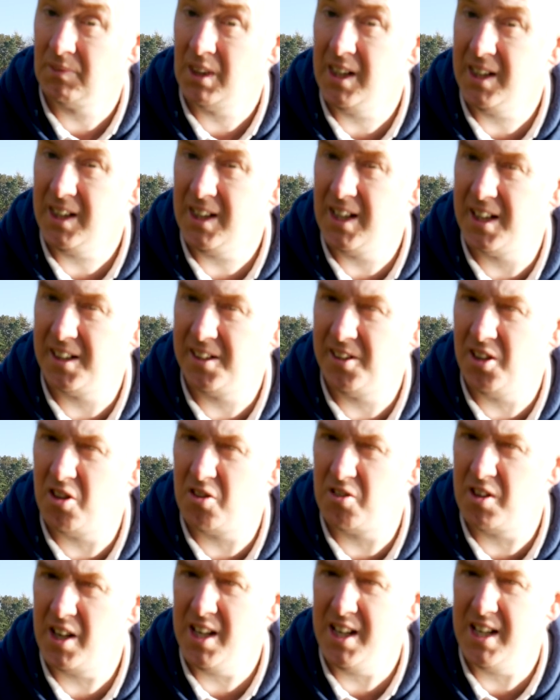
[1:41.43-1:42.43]
think that's
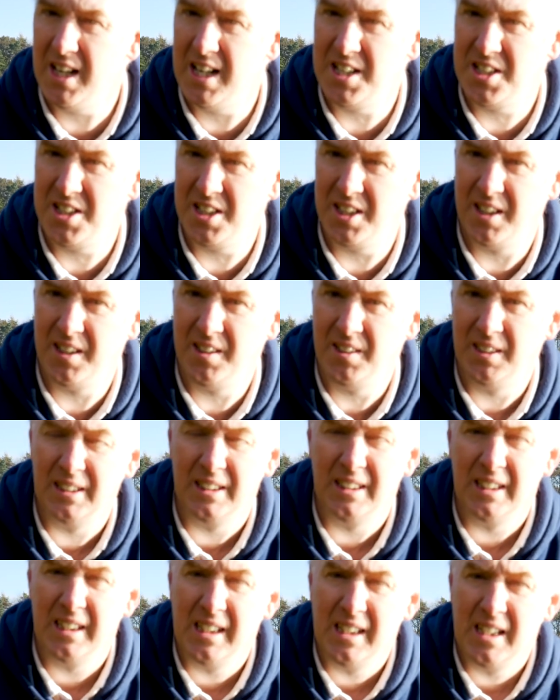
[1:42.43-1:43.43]
all right, actually.
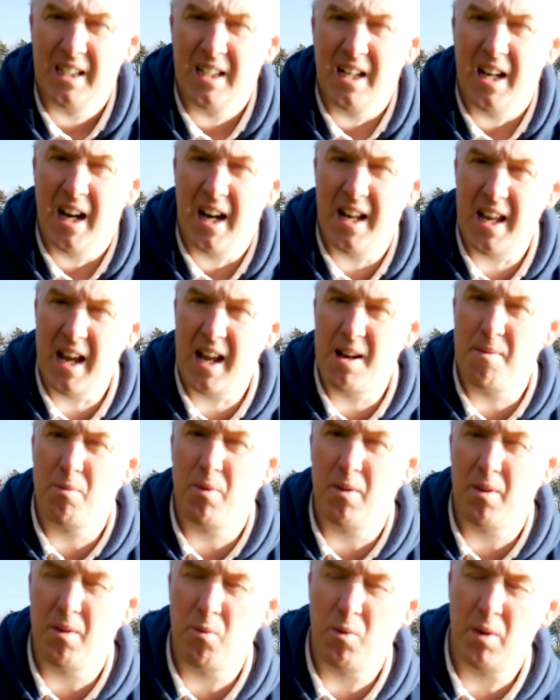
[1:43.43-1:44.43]
And
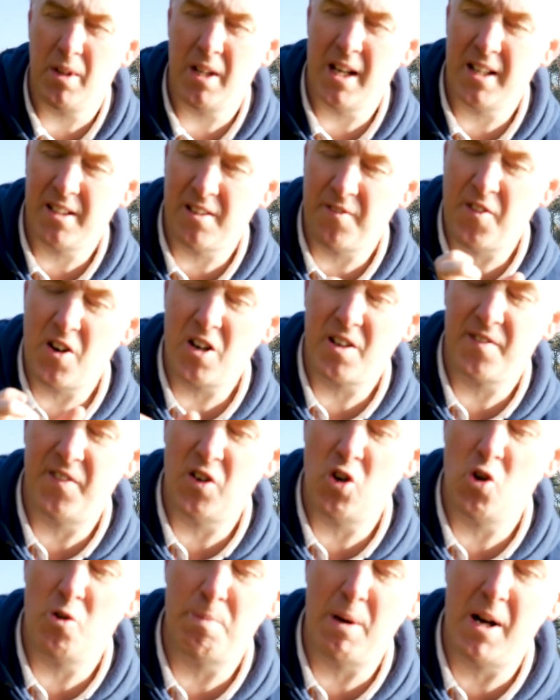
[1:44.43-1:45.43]
then that's the first
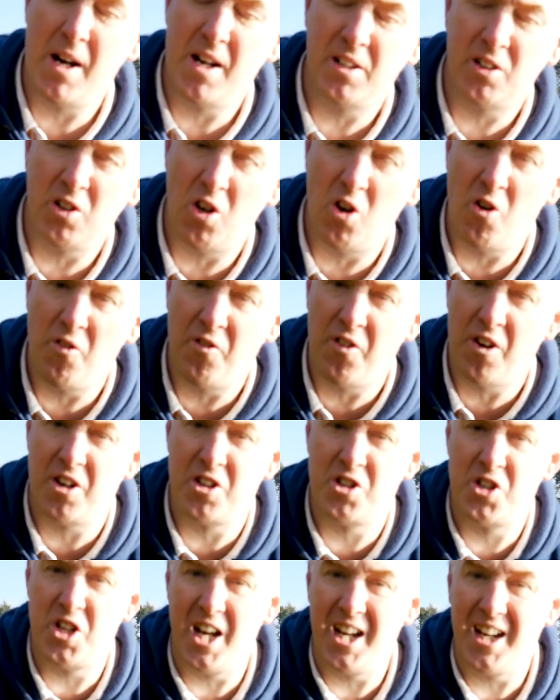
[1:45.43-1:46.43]
four bars of
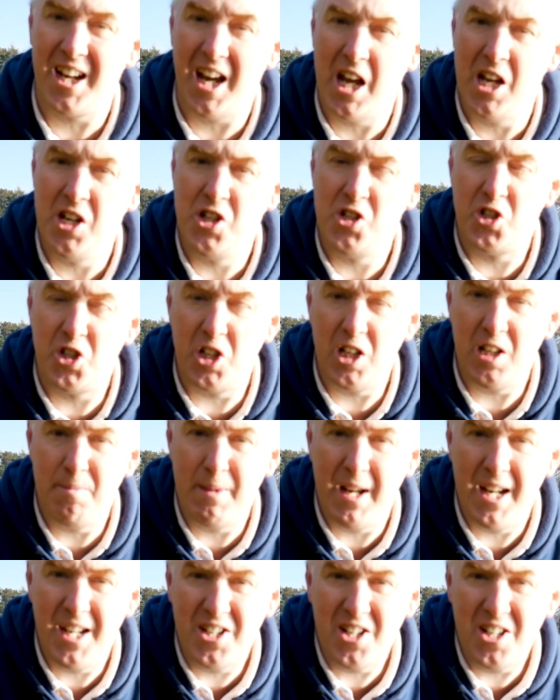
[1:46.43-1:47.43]
our jig in G
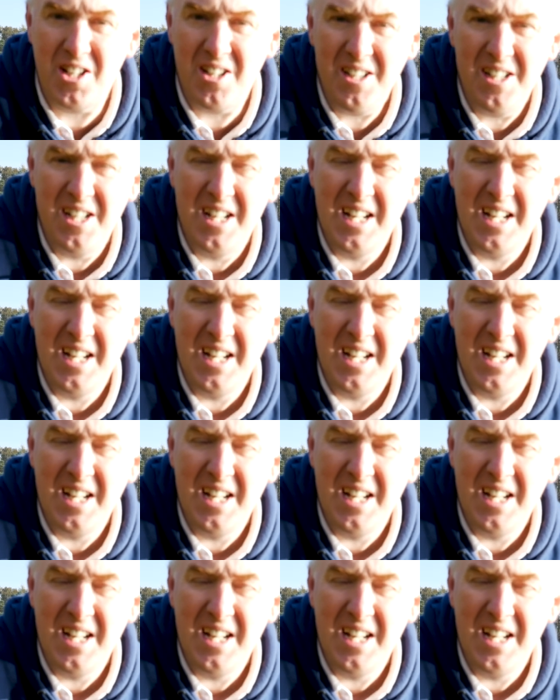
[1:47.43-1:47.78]
major.